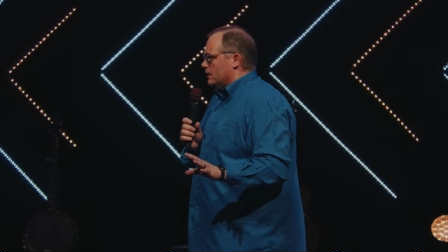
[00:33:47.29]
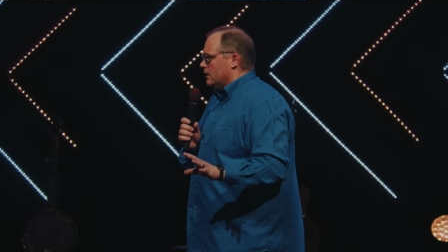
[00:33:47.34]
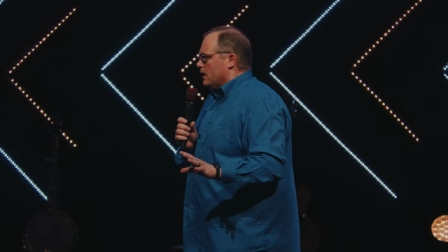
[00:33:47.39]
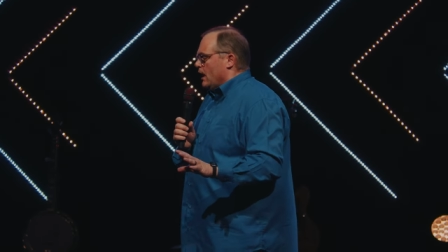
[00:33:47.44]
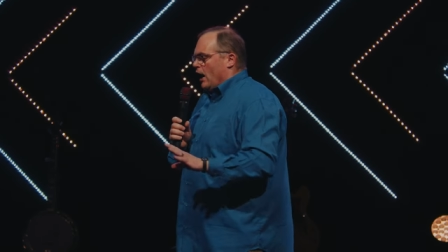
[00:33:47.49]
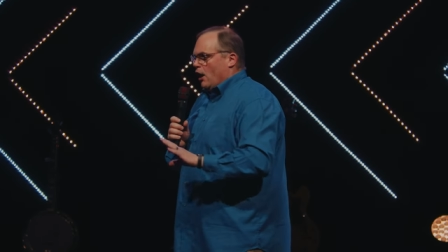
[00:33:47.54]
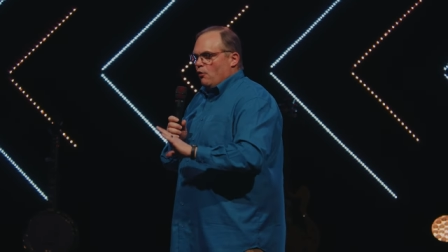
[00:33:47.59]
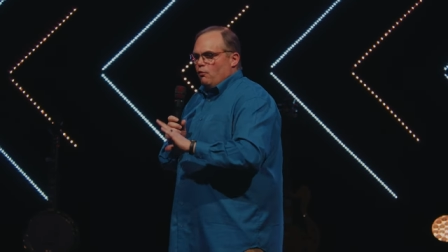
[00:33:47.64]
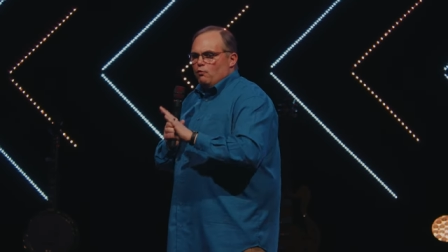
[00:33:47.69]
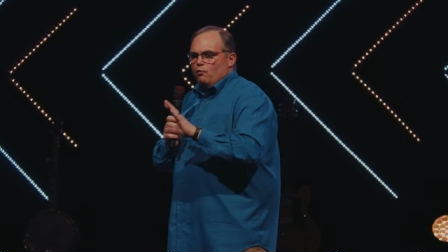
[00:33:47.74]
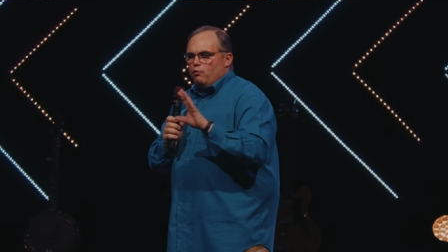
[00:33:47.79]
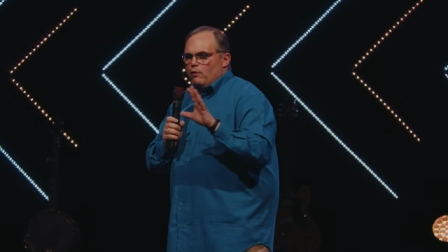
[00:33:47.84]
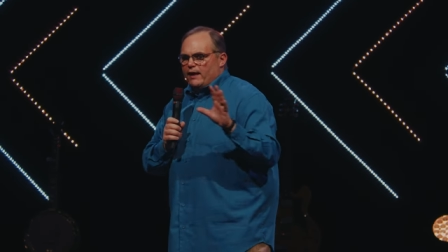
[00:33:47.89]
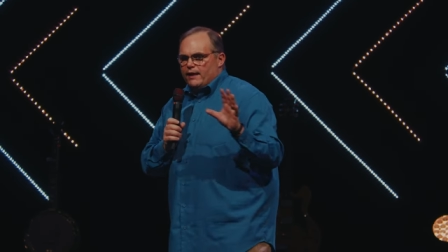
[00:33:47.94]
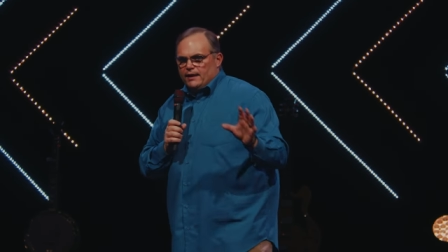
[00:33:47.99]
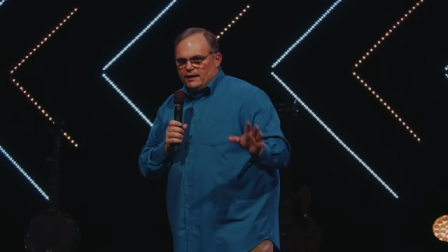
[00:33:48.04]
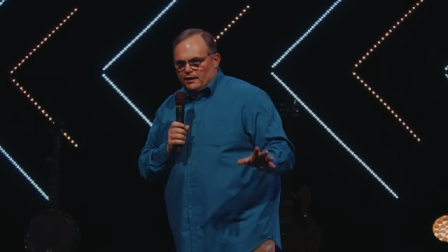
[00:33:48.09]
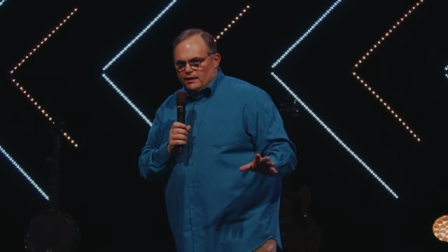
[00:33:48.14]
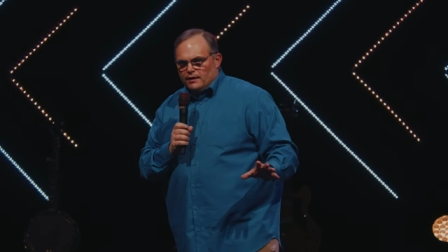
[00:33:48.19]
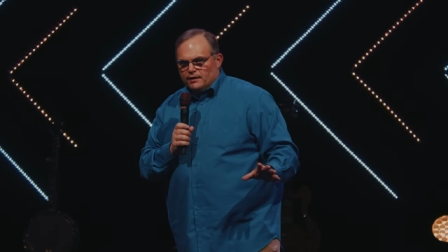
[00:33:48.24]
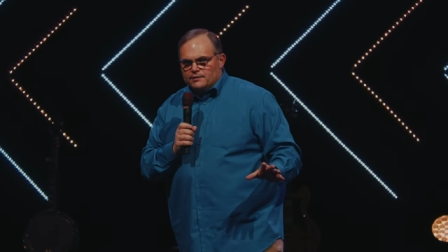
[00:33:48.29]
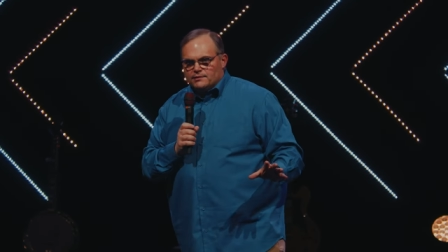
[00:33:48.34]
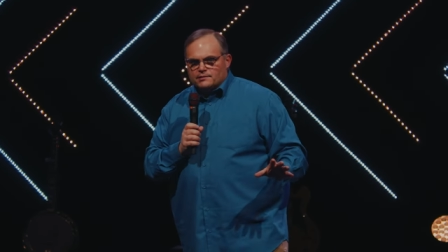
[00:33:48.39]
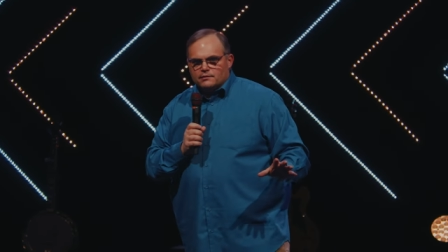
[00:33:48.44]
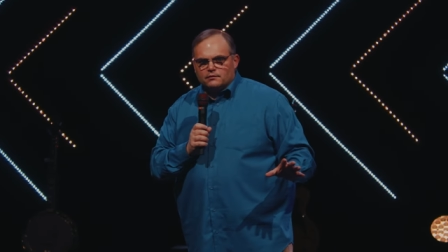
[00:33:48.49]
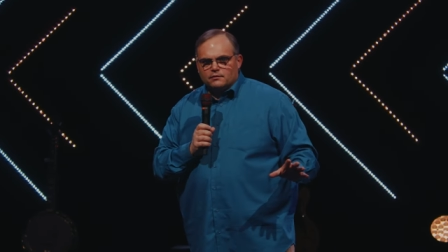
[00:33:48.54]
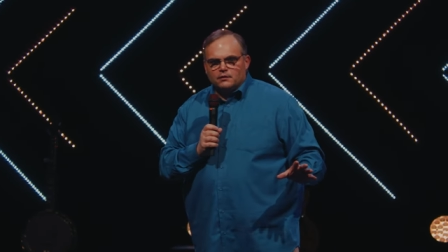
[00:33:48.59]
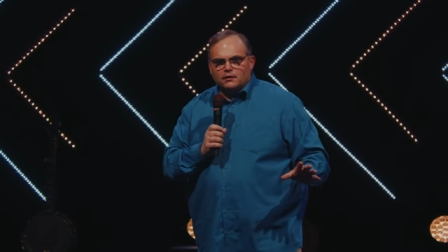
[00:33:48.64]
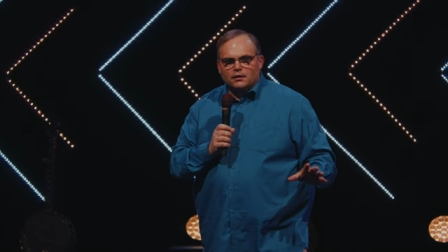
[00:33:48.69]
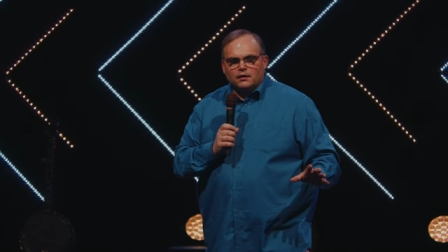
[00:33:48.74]
how wicked it is,
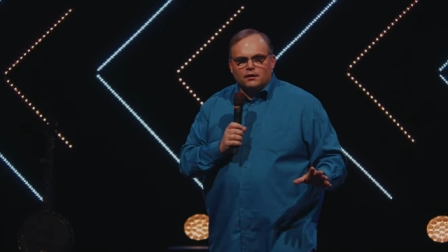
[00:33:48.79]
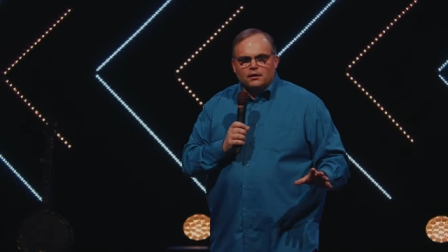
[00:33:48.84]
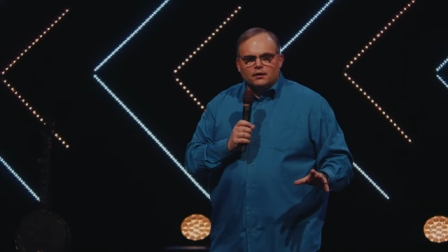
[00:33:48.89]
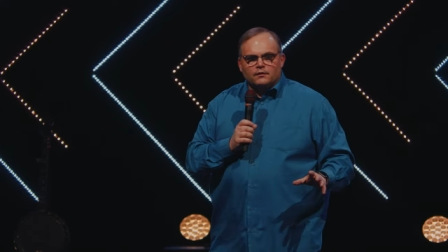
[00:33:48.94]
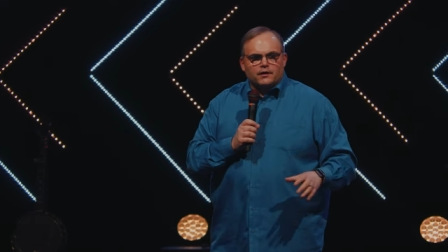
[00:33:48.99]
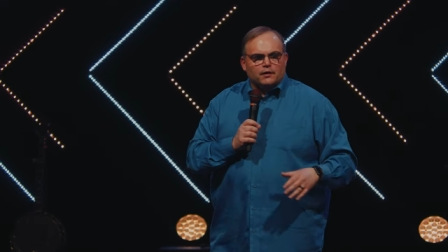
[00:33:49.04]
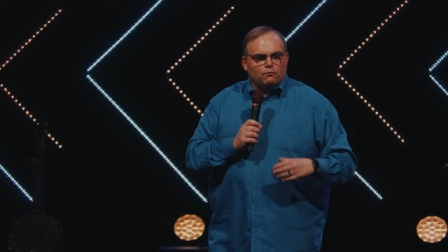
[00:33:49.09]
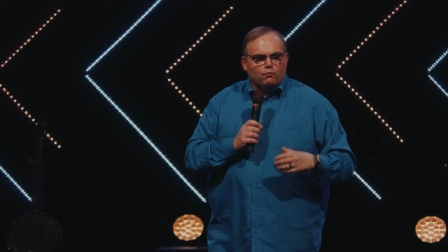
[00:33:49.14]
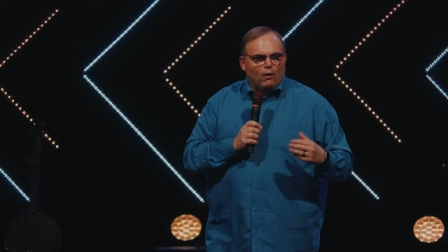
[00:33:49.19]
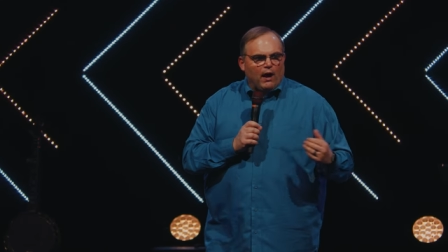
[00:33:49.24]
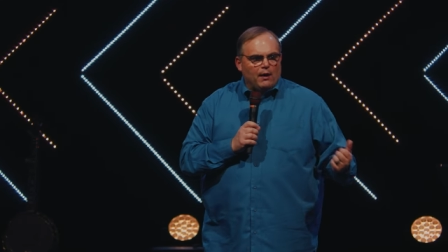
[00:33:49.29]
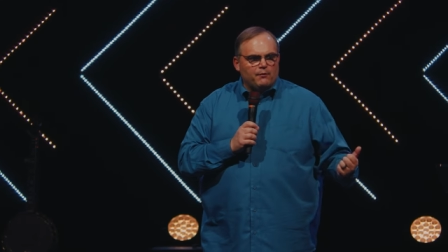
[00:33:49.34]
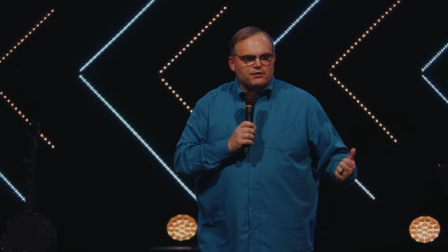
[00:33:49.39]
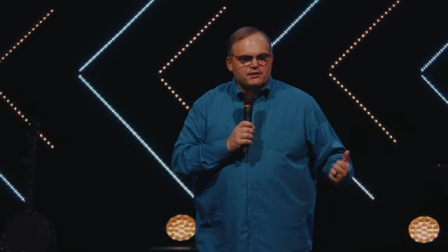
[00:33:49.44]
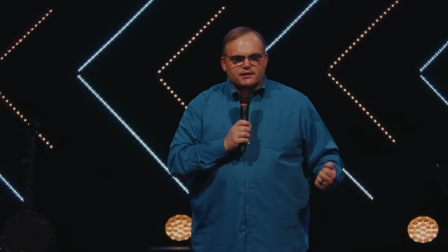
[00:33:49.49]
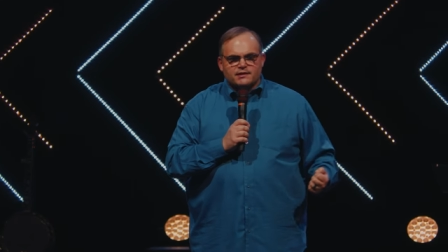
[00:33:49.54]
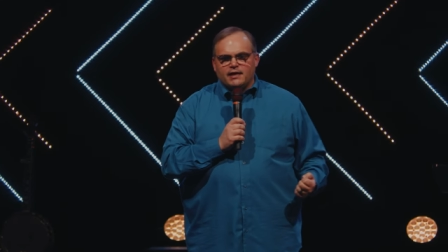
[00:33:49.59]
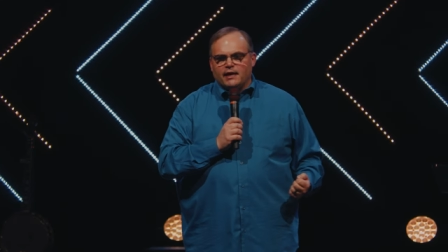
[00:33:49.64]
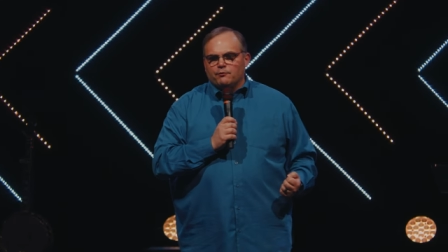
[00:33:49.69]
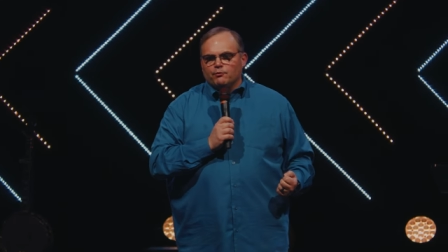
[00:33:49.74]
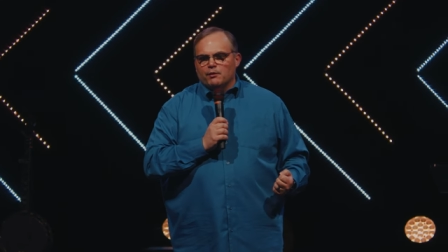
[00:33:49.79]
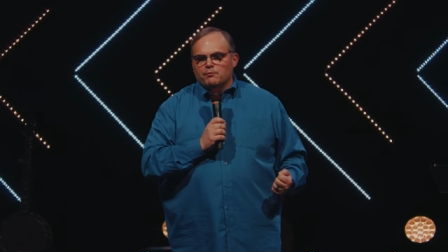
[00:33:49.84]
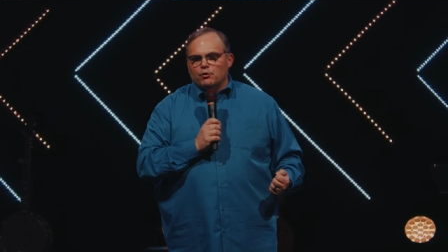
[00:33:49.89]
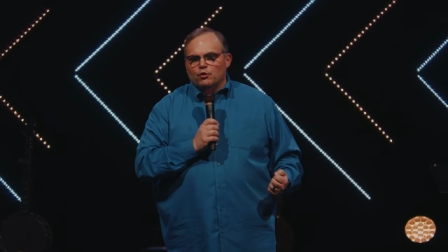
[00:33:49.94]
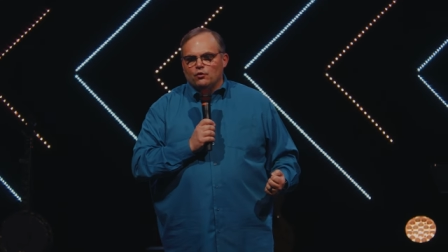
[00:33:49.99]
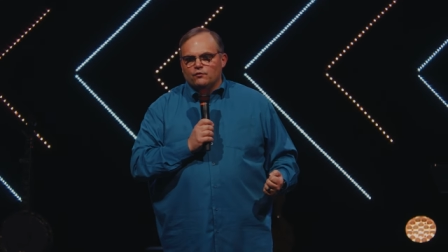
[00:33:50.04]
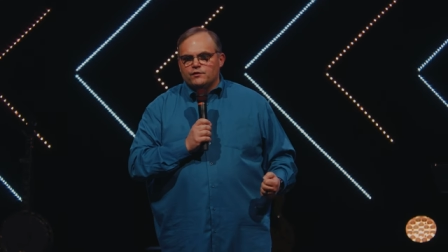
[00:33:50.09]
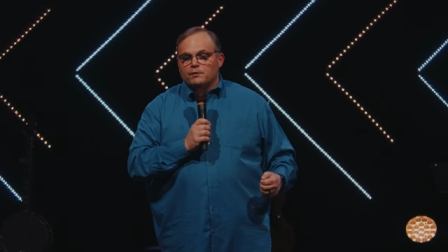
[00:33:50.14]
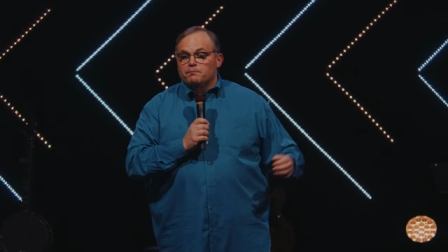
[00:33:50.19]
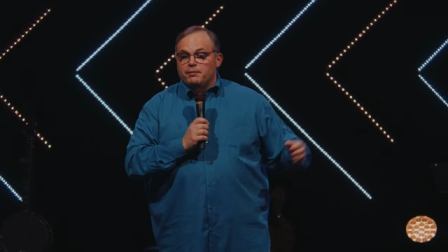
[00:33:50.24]
then why was his head removed?